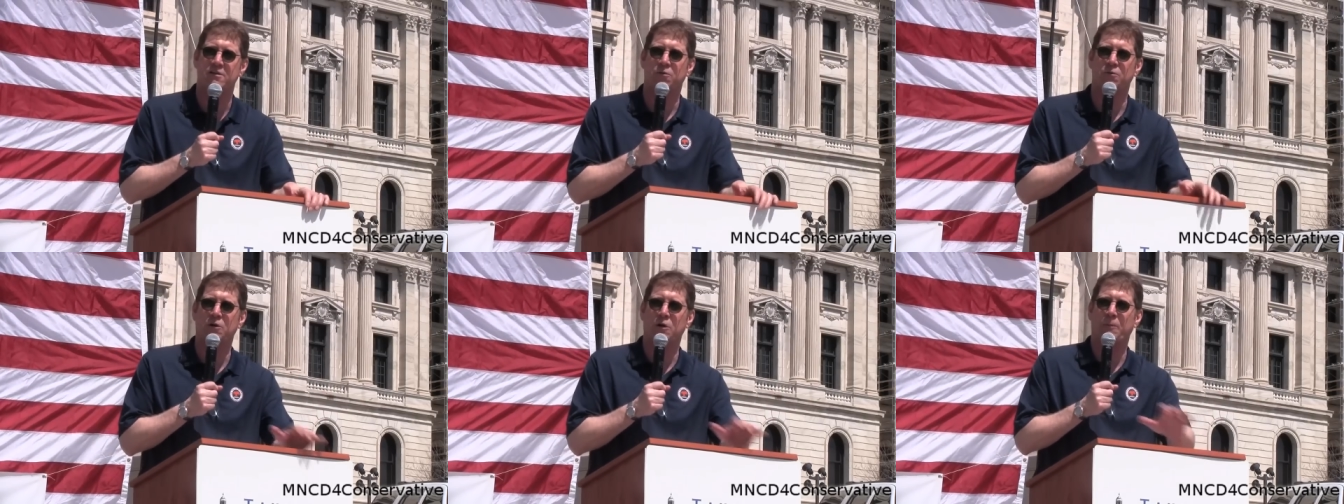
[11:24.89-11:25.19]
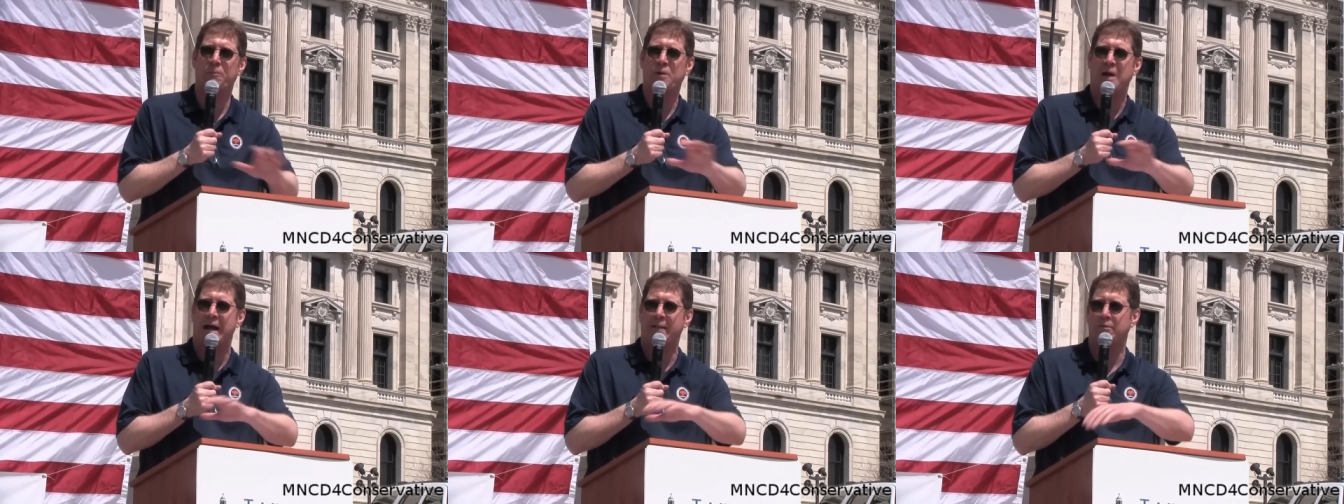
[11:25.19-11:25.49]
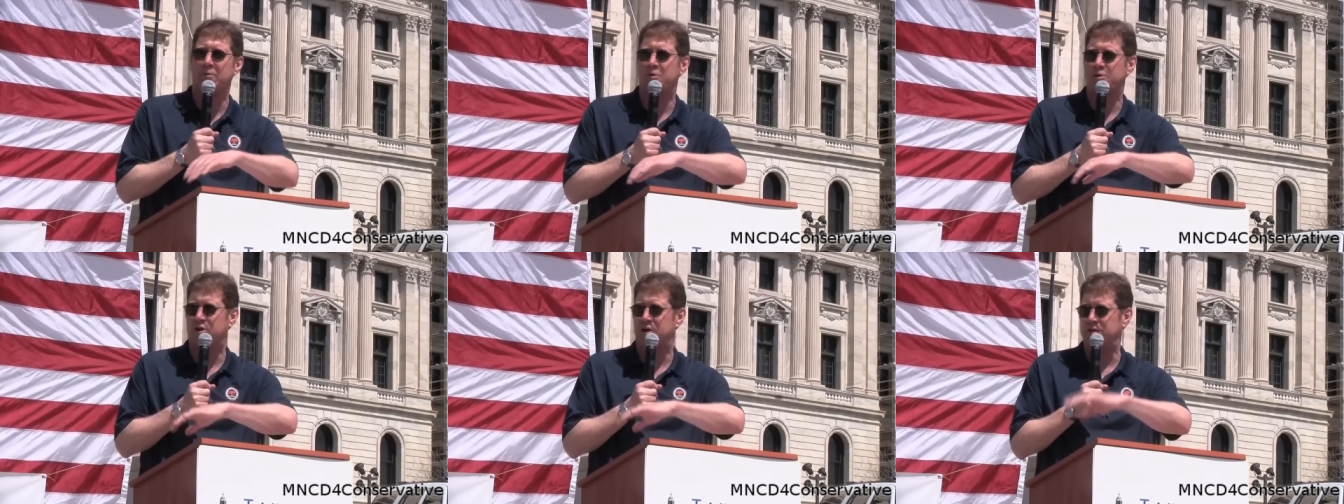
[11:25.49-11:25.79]
The real
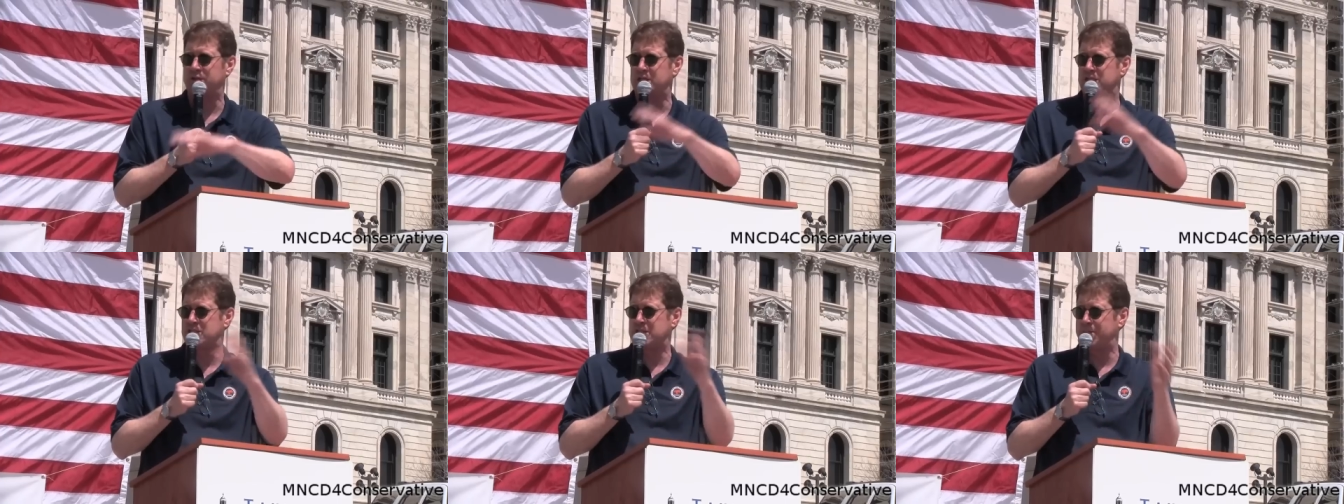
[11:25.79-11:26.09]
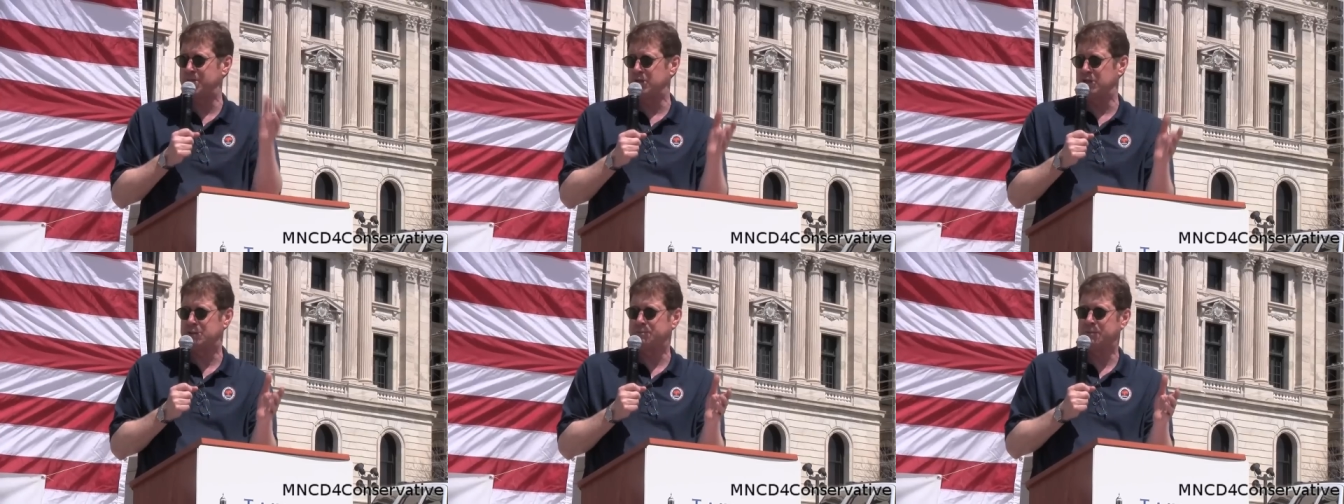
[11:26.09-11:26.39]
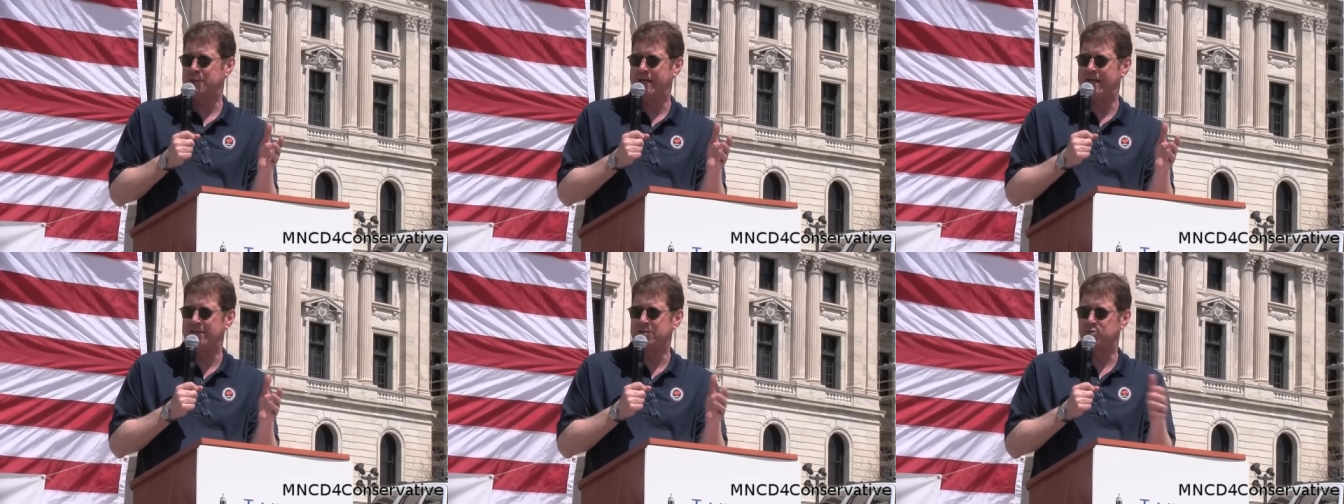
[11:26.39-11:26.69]
problem with all these stimulus
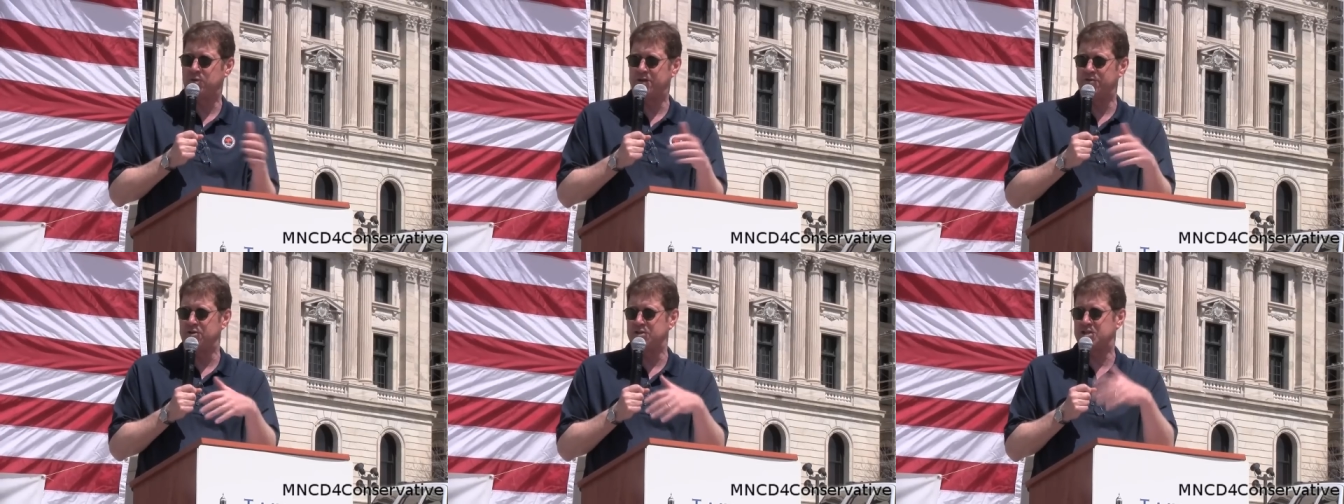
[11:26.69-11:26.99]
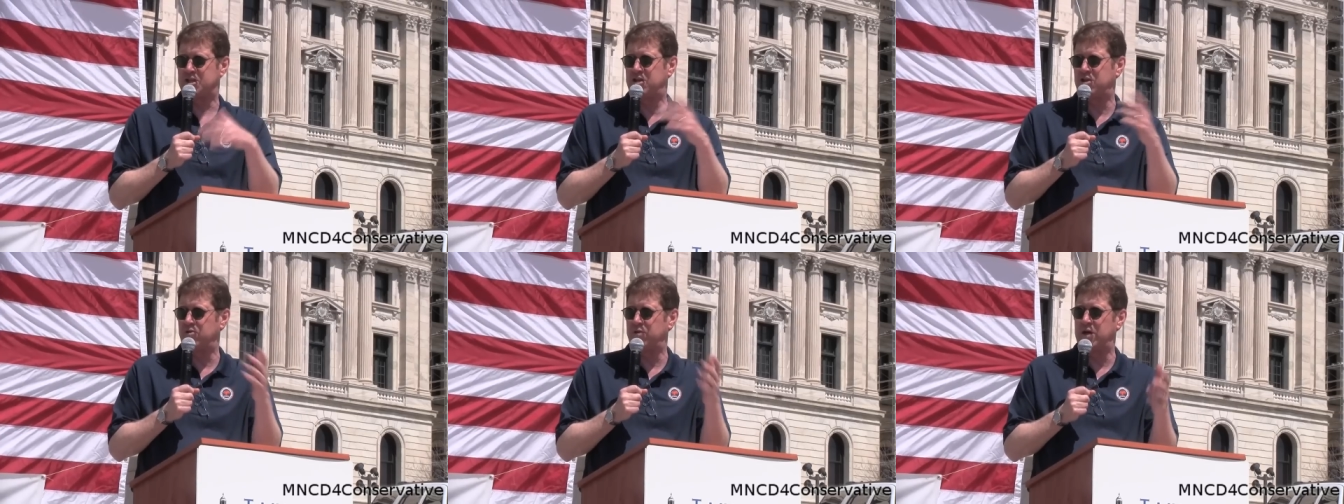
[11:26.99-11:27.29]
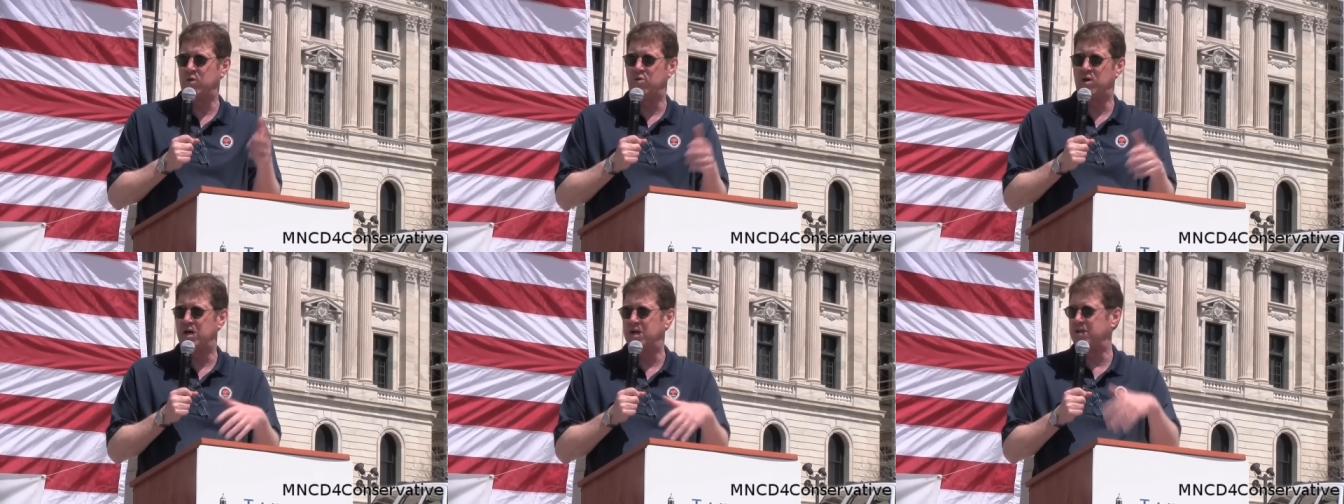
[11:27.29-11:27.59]
plans, whether it's
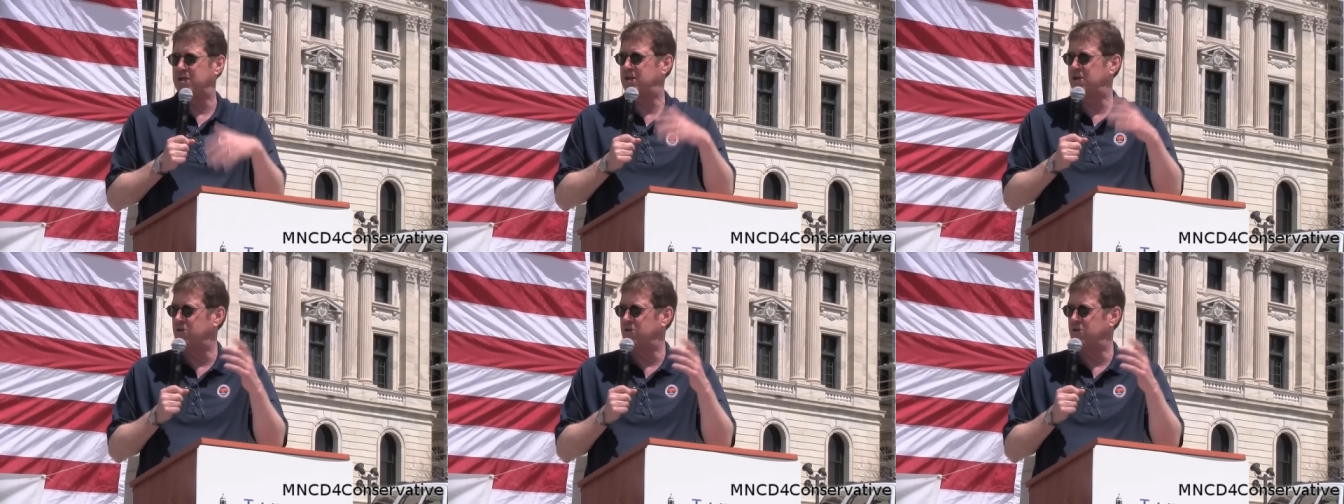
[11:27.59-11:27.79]
QE1,